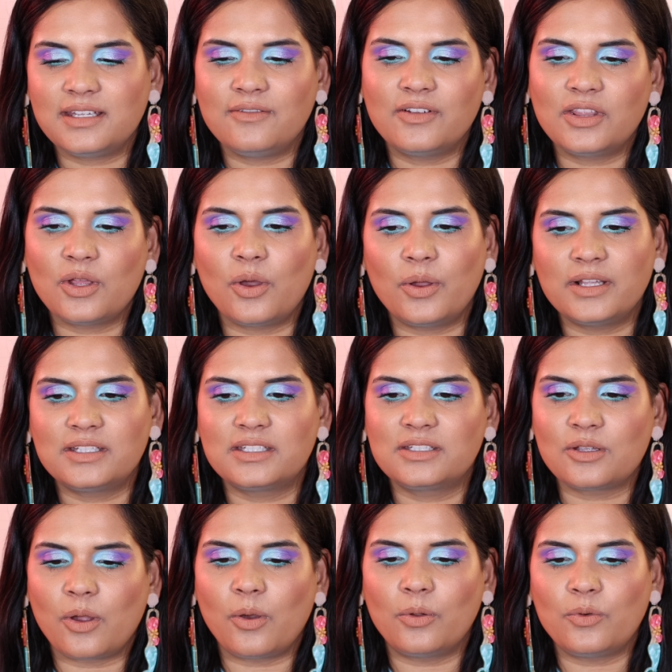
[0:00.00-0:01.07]
even though it's
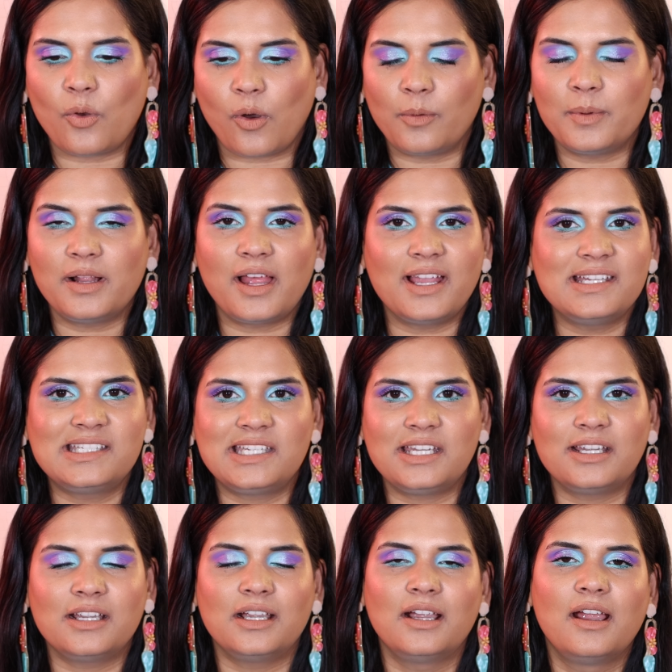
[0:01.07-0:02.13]
so normalized
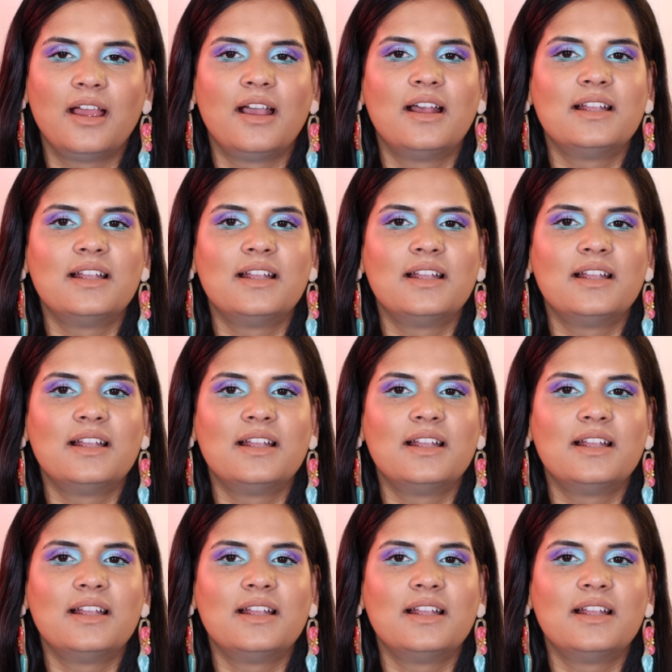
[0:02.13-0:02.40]
here.